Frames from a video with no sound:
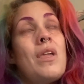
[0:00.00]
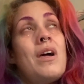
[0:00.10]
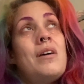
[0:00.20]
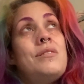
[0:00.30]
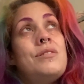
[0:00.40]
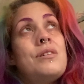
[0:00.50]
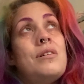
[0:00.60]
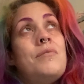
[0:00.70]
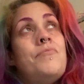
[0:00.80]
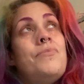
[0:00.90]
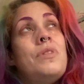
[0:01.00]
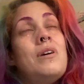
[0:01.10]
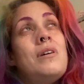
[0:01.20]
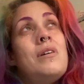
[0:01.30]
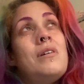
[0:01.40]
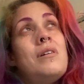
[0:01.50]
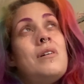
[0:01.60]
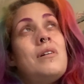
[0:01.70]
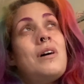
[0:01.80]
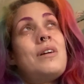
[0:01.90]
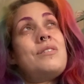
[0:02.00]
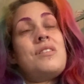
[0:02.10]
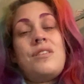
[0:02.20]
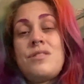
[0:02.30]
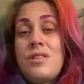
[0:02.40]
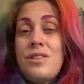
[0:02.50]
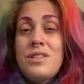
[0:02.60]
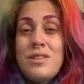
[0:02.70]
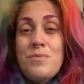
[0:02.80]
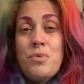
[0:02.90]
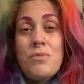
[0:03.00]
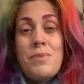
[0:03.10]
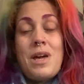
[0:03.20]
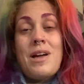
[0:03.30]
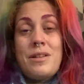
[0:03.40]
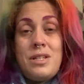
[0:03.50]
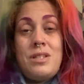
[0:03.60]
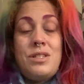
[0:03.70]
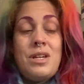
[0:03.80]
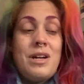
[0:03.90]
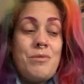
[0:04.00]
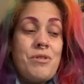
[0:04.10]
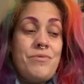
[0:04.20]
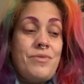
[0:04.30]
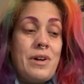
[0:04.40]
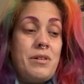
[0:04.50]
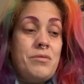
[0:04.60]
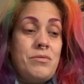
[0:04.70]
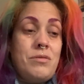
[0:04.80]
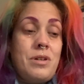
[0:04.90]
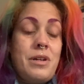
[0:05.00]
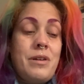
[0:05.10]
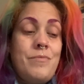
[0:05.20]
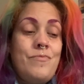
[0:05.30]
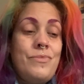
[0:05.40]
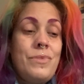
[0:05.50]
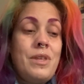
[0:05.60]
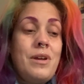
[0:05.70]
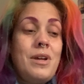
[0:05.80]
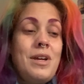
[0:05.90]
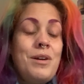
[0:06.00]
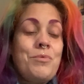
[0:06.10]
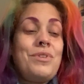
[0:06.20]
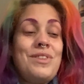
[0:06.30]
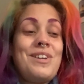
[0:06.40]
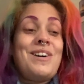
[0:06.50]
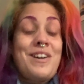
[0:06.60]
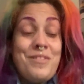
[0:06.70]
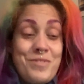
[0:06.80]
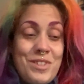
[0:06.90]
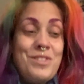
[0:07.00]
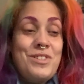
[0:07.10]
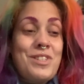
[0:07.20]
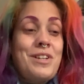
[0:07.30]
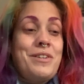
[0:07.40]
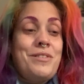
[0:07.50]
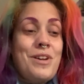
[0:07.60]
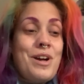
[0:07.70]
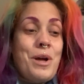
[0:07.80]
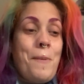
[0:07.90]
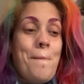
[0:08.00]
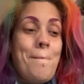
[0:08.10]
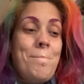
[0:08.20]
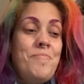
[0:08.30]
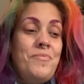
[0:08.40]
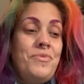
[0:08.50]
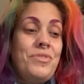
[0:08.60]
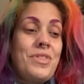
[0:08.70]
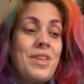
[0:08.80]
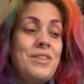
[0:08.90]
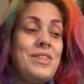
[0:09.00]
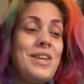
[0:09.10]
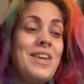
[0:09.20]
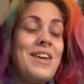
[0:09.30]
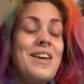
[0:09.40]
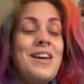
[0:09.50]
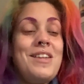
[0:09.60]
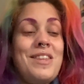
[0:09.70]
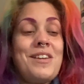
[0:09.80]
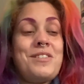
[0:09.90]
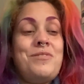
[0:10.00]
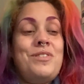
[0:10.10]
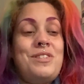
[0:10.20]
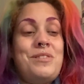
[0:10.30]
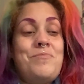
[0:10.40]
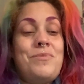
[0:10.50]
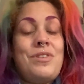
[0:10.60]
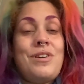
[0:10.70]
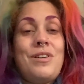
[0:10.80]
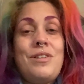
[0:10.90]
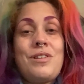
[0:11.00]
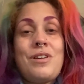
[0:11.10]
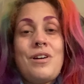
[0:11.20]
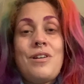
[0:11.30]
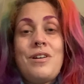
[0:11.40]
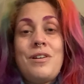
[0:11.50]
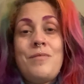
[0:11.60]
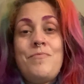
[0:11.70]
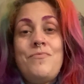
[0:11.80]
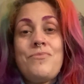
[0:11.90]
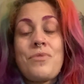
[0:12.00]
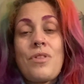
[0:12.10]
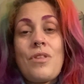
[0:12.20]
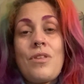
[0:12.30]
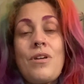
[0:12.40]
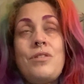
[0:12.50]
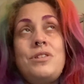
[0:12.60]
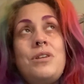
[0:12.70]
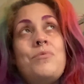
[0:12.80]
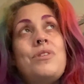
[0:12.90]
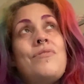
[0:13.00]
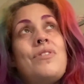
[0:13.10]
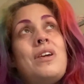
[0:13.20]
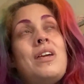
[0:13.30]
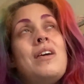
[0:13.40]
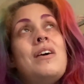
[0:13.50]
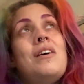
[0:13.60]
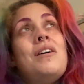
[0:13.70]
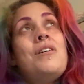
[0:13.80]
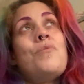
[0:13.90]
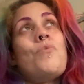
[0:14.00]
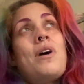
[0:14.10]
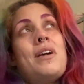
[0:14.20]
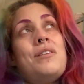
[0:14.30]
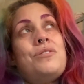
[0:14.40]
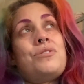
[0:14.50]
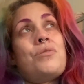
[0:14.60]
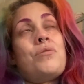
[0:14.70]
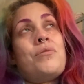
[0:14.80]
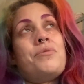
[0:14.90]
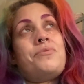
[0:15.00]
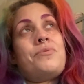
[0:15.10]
and actually this has probably added to how I felt. One thing that I have done, so in the activism that I do, one of the ways of